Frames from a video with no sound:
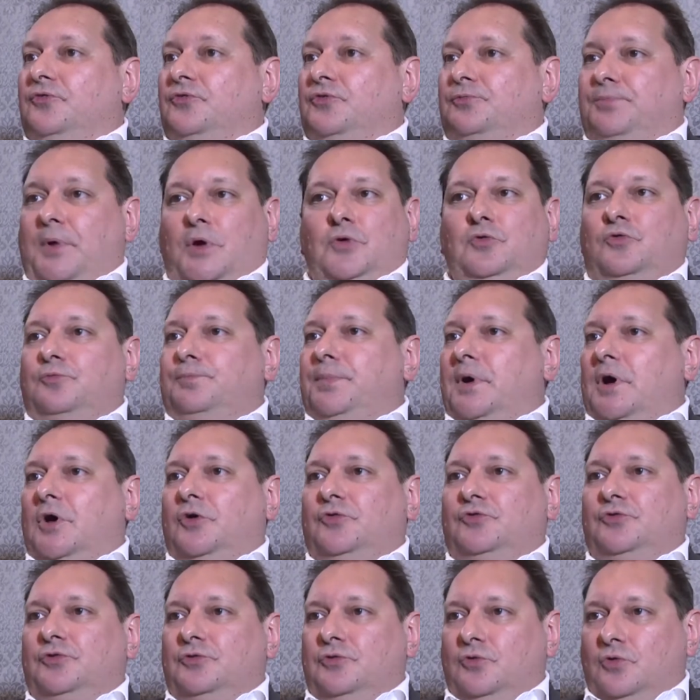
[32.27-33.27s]

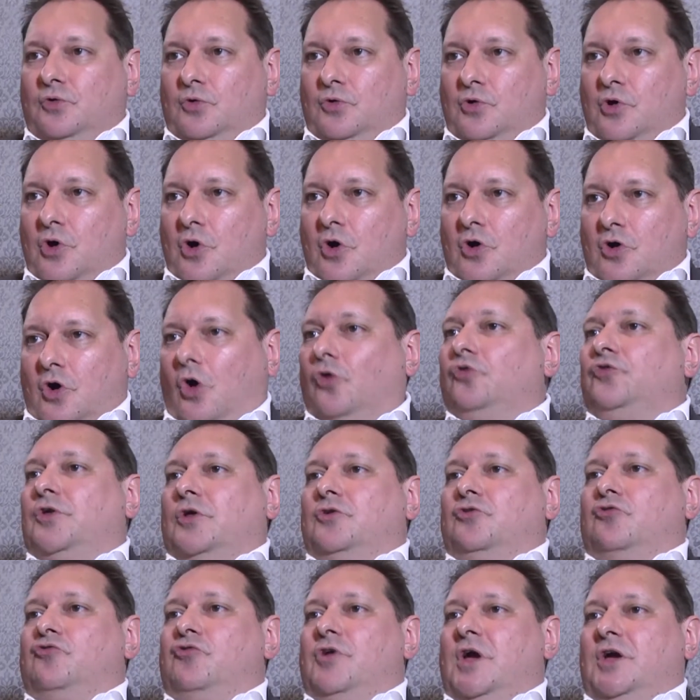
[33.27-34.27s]
spokesperson or
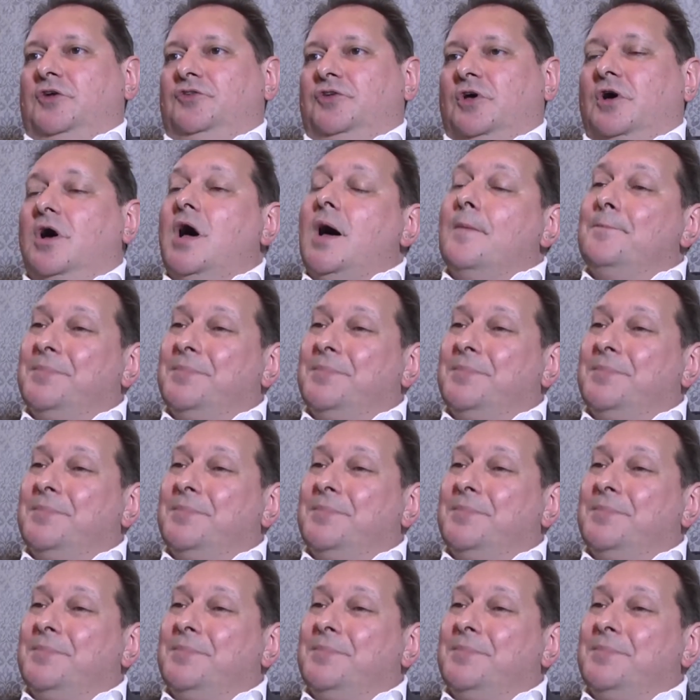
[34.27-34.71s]
content creator.